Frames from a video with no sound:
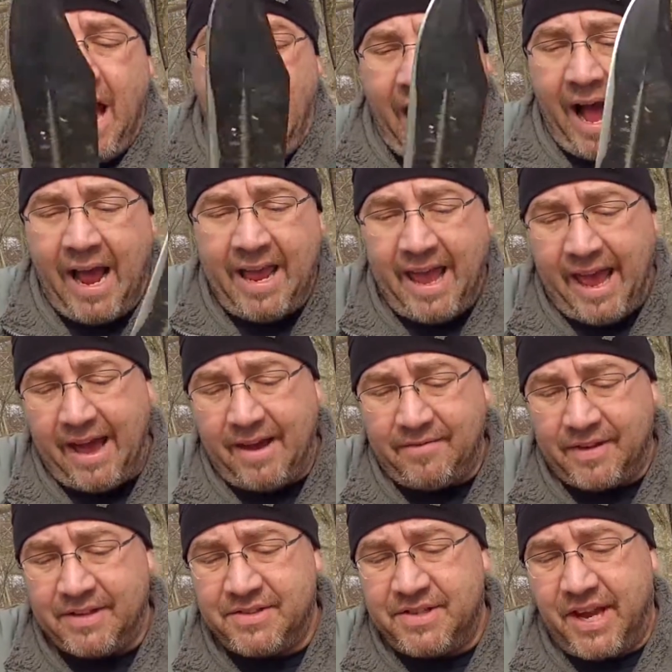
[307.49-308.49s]
I have
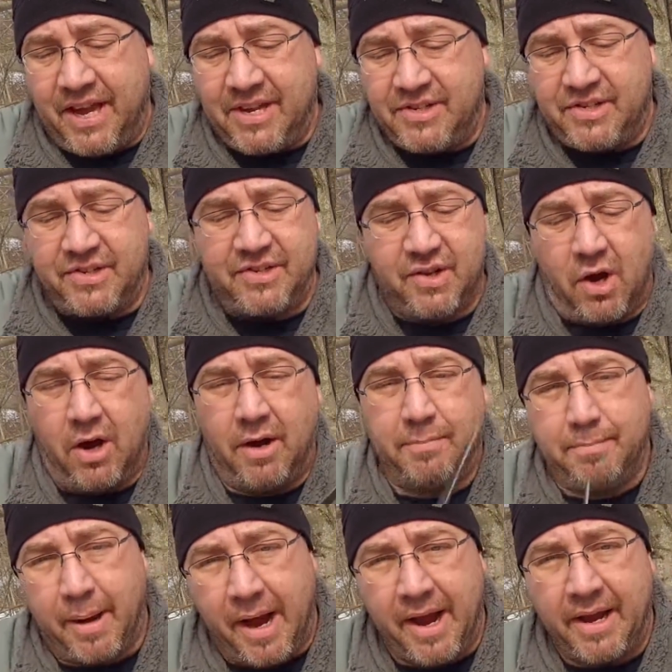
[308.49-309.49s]
intentions on
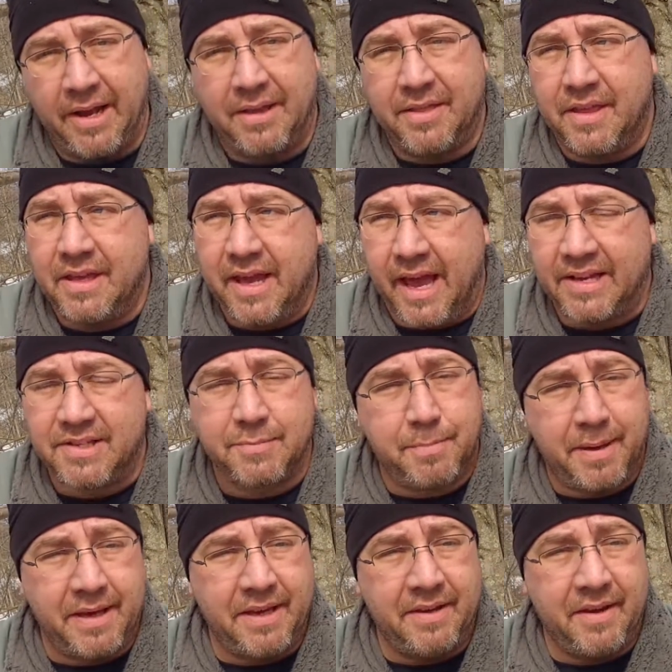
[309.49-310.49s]
buying the
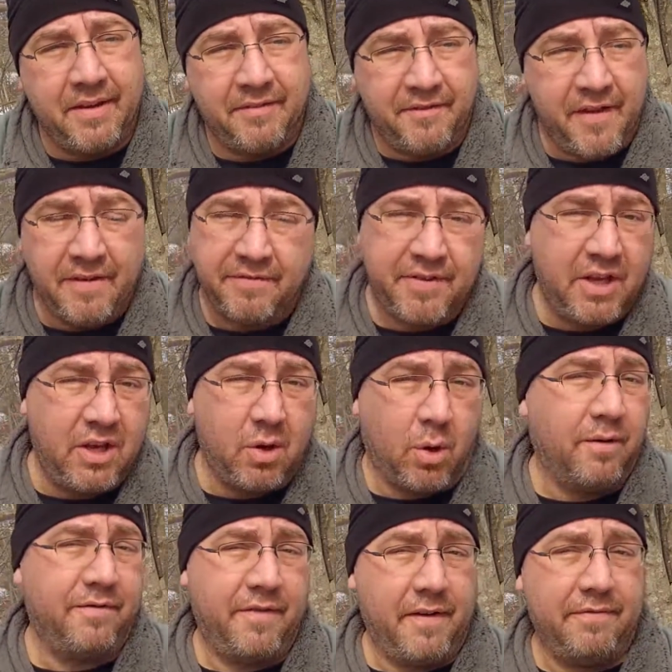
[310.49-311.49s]
SP50
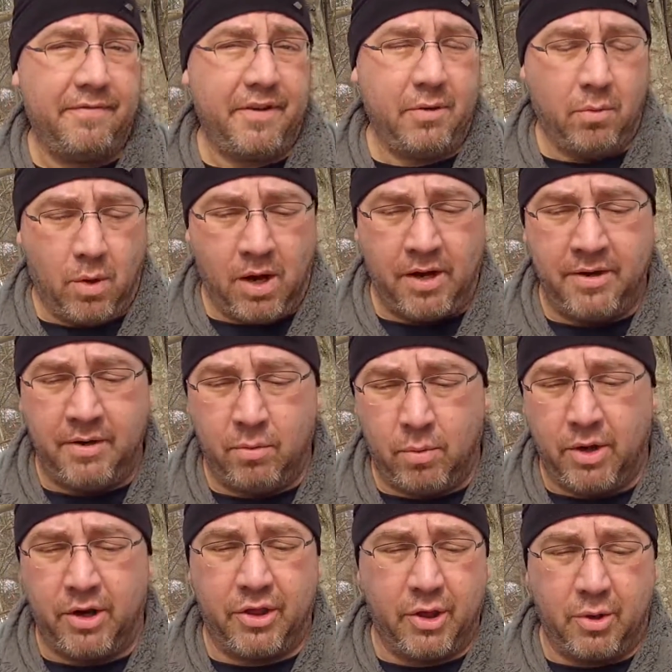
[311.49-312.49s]
or 51,
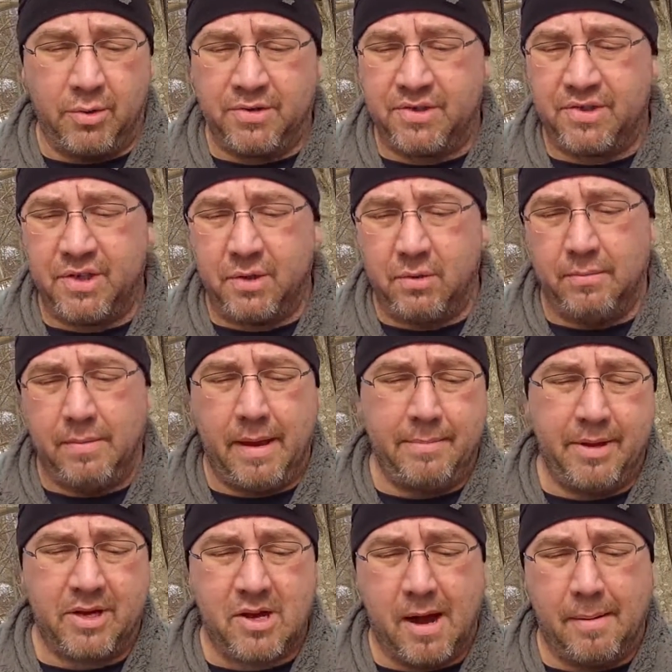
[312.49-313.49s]
one of those two, or
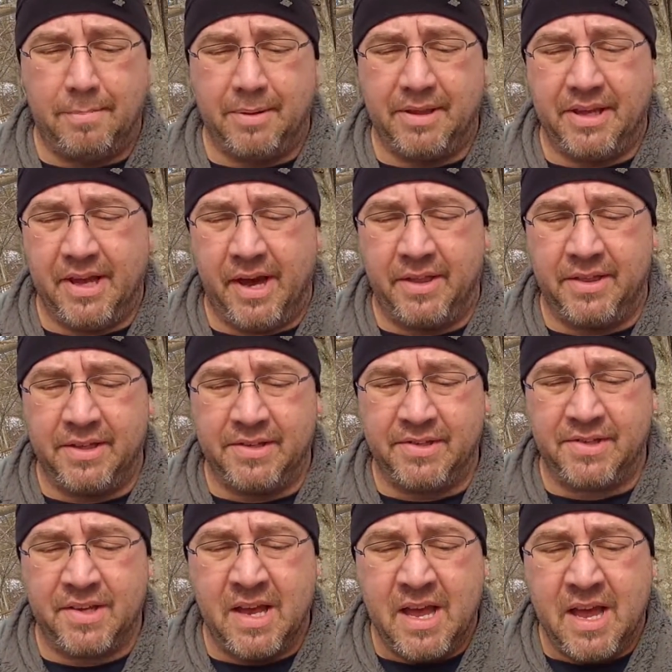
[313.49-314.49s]
maybe a couple of the
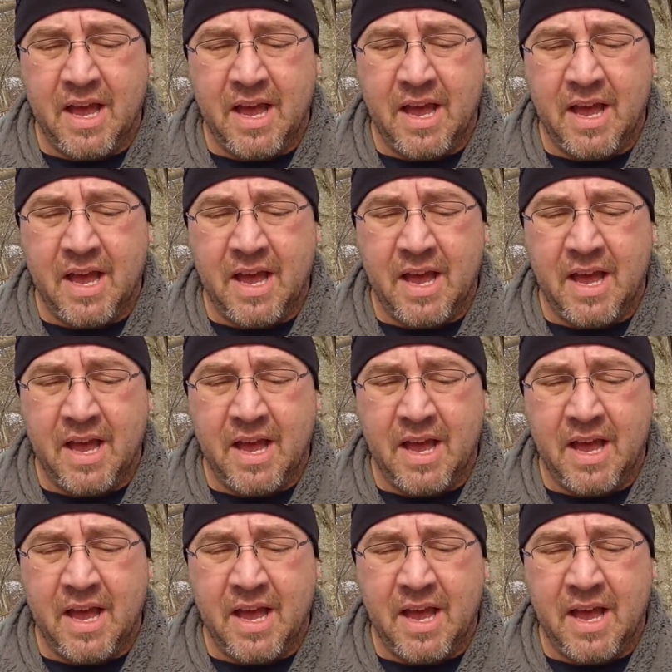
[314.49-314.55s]
others.